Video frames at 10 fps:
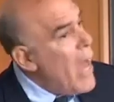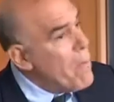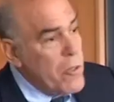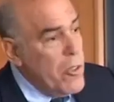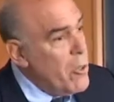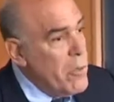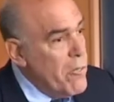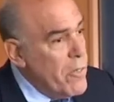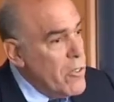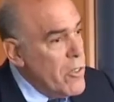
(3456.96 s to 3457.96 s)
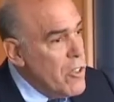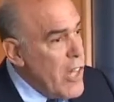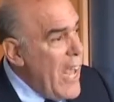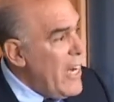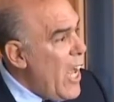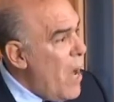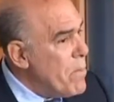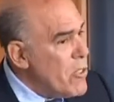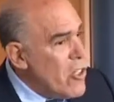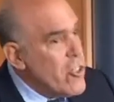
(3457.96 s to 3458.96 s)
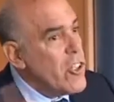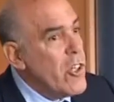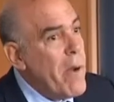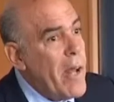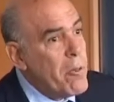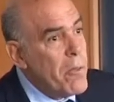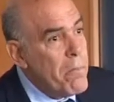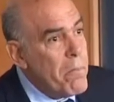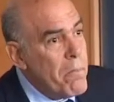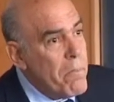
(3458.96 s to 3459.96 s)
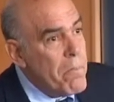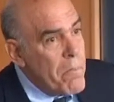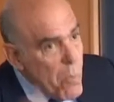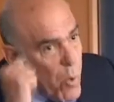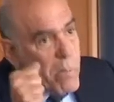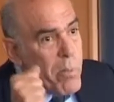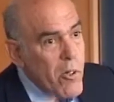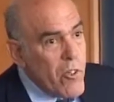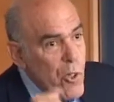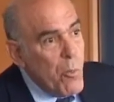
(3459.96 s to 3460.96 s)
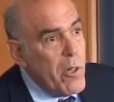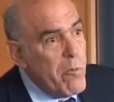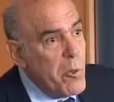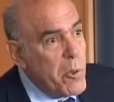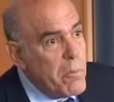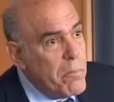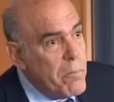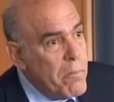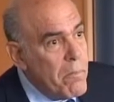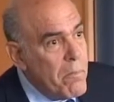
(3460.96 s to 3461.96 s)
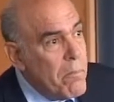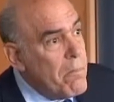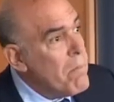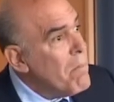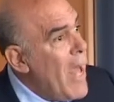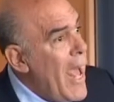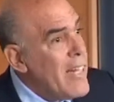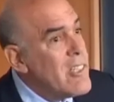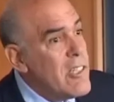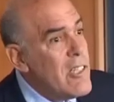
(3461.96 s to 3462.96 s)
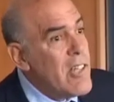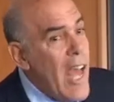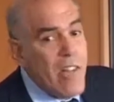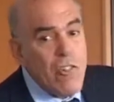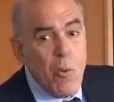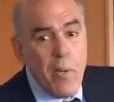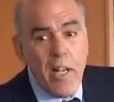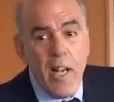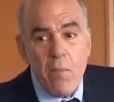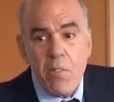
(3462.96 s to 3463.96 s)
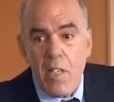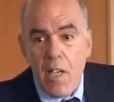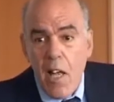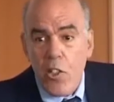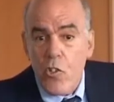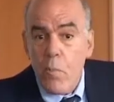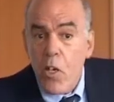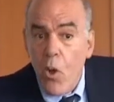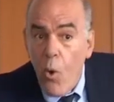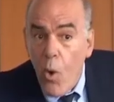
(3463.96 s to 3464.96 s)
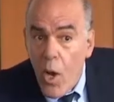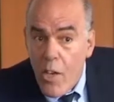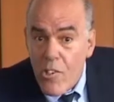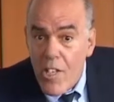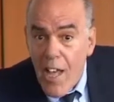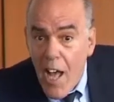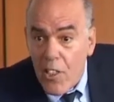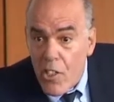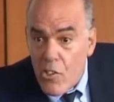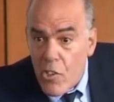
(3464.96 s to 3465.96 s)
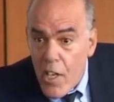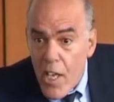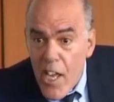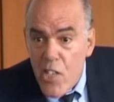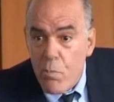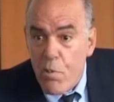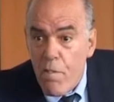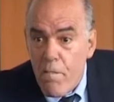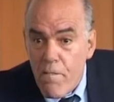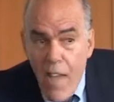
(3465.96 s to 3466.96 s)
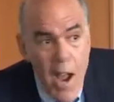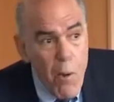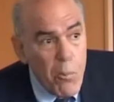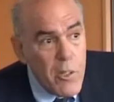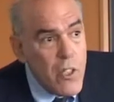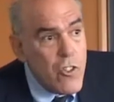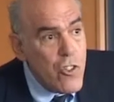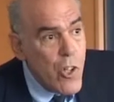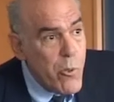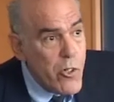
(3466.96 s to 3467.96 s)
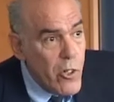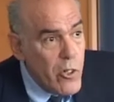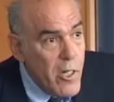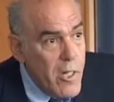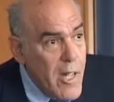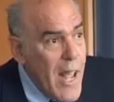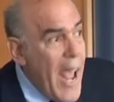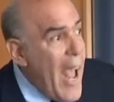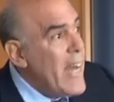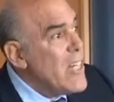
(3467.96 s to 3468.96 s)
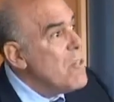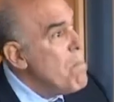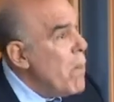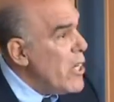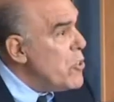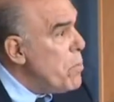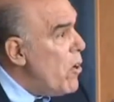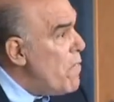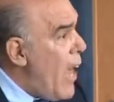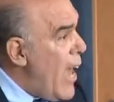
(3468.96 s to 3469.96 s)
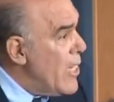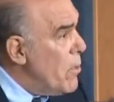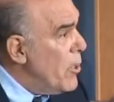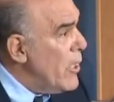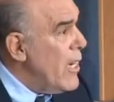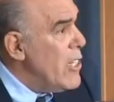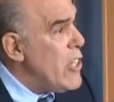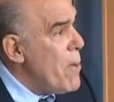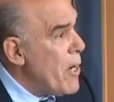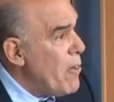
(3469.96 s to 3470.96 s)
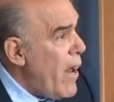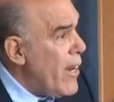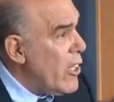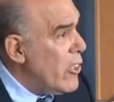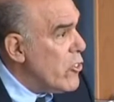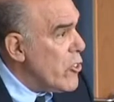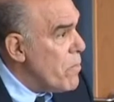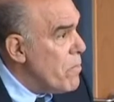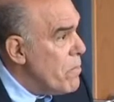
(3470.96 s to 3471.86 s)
Absolutely no difference. Any opposition, you're out. One person, one rule. And it's a disaster when it comes to knowledge, because knowledge is profoundly social, and it's much more valuable in a democratic culture.